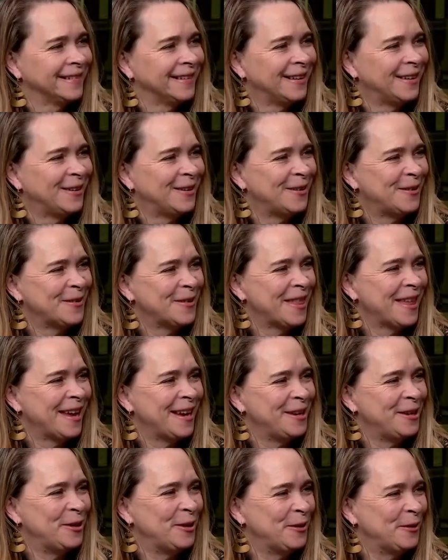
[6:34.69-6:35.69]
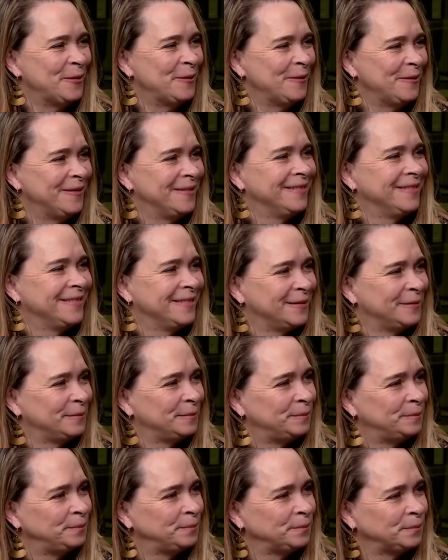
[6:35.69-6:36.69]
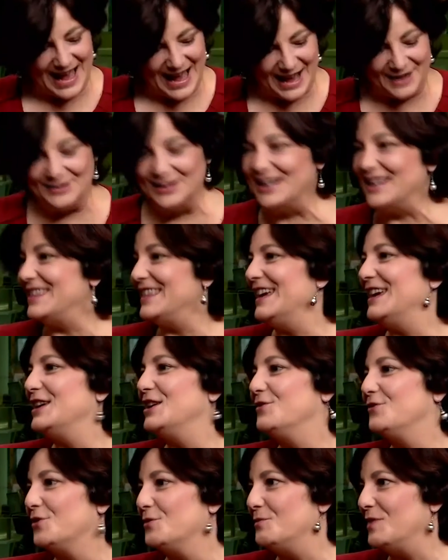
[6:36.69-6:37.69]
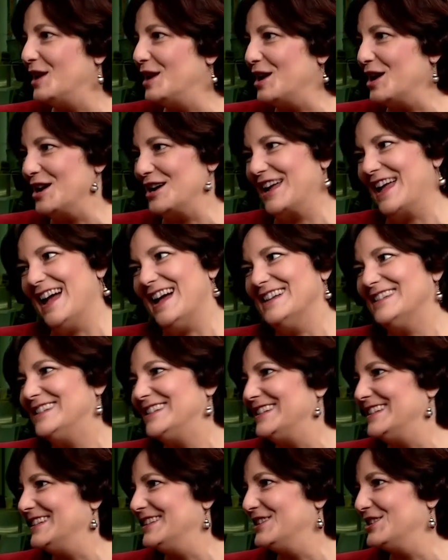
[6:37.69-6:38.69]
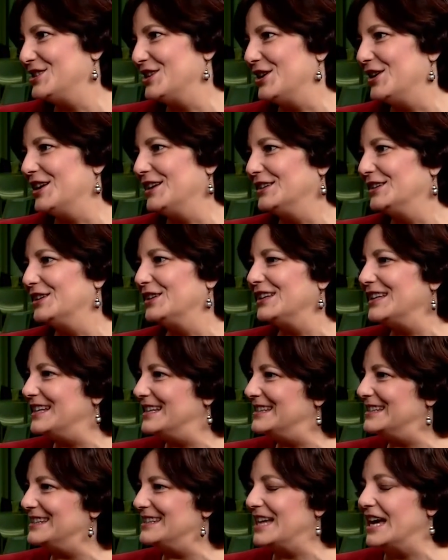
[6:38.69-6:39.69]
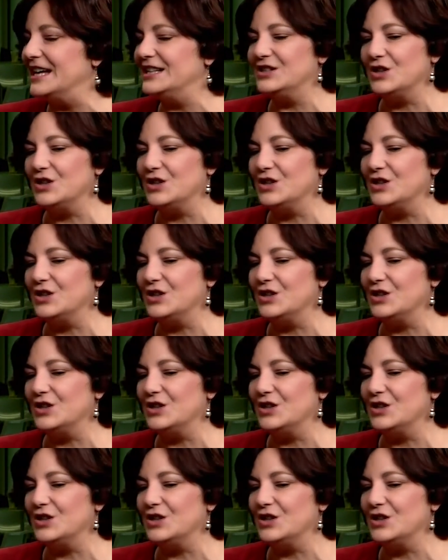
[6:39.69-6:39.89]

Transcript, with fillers: Oh, thank you. Mm-hmm. Well, I want to thank you for being our guest and sharing a little insight.